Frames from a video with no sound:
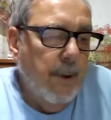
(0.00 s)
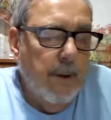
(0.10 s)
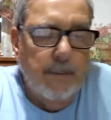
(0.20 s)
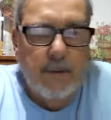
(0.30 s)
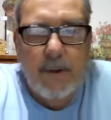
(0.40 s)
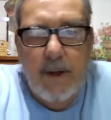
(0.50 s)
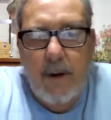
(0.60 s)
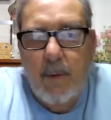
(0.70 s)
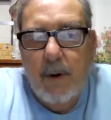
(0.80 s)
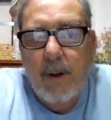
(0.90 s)
Well, we don't have to
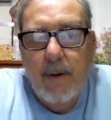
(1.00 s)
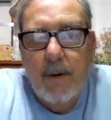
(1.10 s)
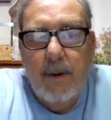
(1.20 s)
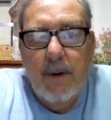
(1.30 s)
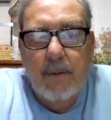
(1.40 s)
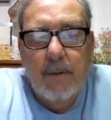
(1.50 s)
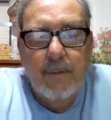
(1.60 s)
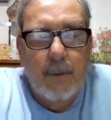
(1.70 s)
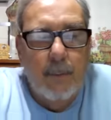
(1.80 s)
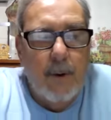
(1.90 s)
tell you, we're counting
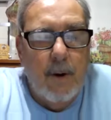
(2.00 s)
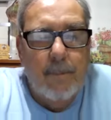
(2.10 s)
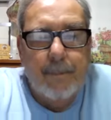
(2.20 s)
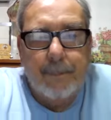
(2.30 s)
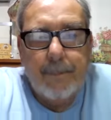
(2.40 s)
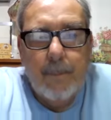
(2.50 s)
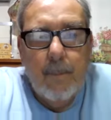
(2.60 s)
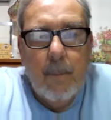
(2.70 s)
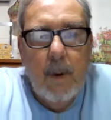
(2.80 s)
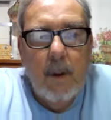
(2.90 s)
down to football.
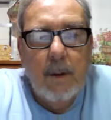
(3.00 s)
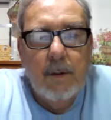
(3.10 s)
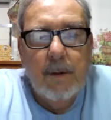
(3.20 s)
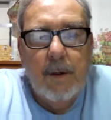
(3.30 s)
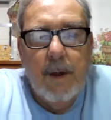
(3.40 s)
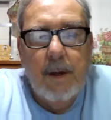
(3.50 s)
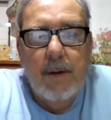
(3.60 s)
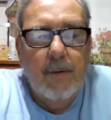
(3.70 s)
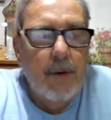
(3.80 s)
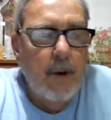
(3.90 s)

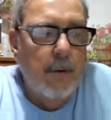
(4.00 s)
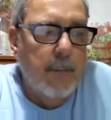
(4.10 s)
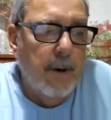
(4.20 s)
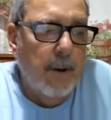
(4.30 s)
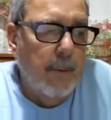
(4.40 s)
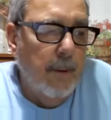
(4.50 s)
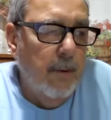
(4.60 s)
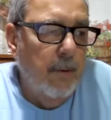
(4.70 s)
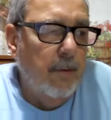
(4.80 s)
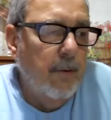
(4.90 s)
Today is Coach Buddy
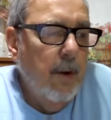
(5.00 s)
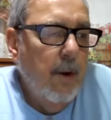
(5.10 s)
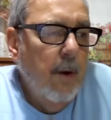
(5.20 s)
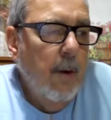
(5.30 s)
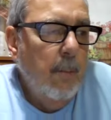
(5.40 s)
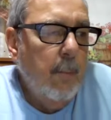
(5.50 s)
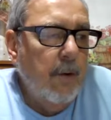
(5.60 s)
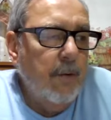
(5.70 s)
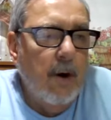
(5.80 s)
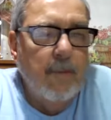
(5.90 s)
Pough's
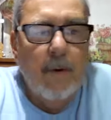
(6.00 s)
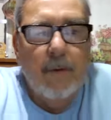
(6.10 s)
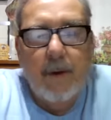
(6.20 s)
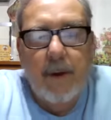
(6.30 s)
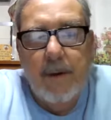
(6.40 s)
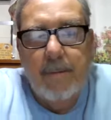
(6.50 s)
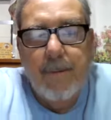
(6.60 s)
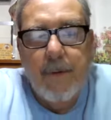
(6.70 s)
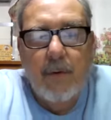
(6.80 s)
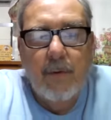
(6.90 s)
press conference
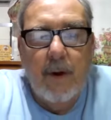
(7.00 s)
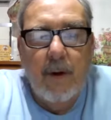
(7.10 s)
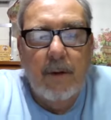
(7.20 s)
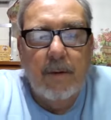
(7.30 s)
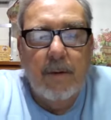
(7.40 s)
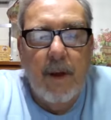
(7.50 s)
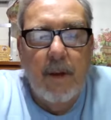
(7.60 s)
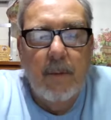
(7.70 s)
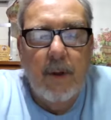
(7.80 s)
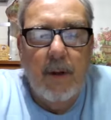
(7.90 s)
ahead of Thursday night's
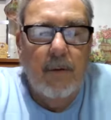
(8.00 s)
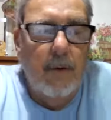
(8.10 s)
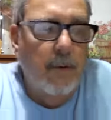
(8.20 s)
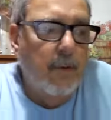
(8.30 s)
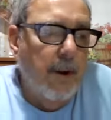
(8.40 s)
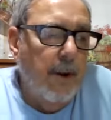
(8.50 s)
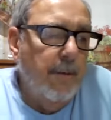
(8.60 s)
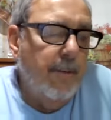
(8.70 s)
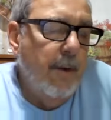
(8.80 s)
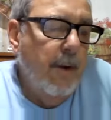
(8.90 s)
game against
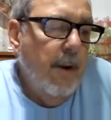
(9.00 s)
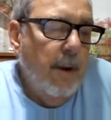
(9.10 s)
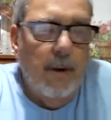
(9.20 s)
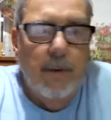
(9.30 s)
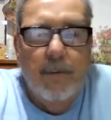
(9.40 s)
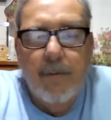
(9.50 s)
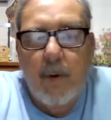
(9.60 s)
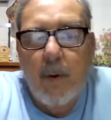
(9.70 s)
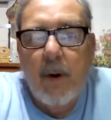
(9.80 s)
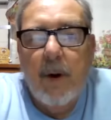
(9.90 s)
UCF
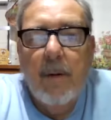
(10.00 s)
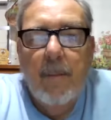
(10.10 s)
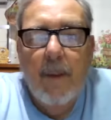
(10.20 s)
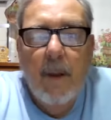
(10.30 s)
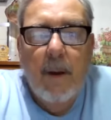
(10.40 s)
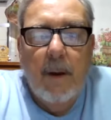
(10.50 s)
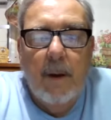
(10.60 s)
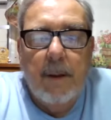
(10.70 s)
in Florida.